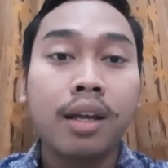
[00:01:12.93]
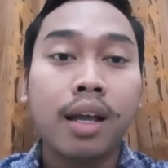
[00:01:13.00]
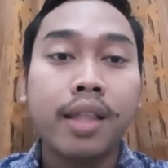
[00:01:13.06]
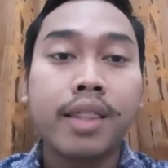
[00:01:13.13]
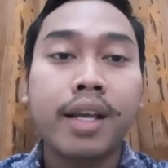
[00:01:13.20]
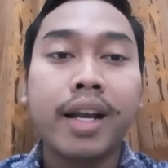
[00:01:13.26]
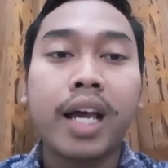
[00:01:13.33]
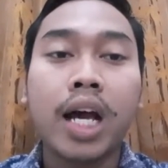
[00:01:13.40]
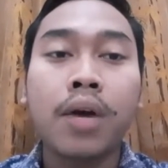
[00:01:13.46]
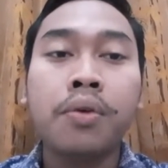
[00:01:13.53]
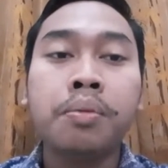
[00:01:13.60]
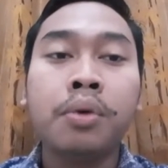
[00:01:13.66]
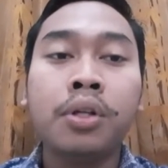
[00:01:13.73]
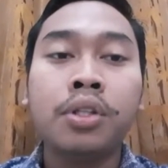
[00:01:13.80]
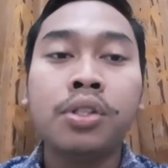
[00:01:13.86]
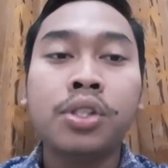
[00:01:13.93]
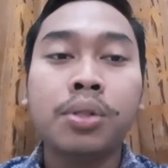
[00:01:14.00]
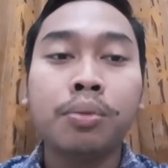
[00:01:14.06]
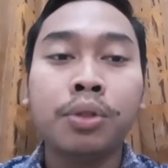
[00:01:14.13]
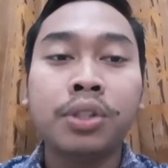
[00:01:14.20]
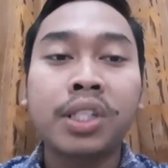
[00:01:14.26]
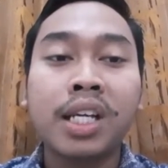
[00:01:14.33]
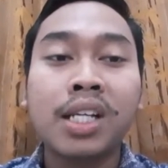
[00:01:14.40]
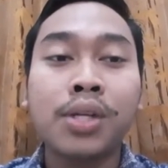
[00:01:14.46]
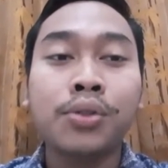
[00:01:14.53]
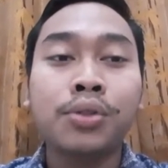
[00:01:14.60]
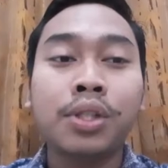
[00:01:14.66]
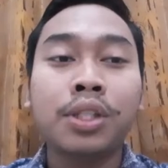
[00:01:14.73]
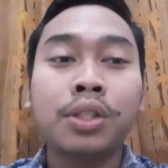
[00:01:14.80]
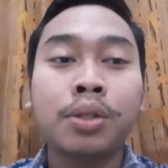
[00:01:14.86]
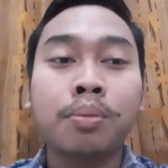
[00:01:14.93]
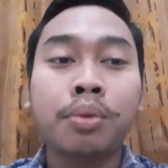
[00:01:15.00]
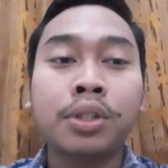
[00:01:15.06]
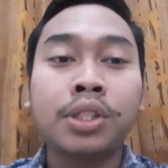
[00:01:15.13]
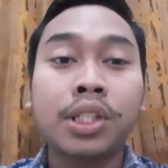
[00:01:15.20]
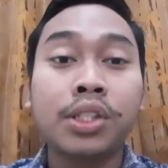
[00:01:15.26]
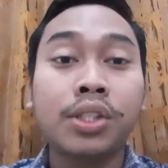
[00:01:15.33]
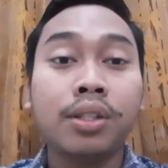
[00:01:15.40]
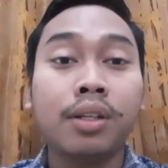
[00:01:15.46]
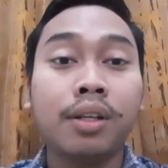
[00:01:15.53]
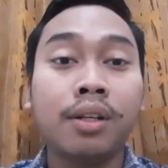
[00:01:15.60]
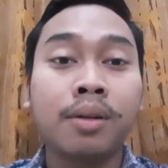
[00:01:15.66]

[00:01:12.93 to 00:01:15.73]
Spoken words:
And then how about the simultaneous interpretation,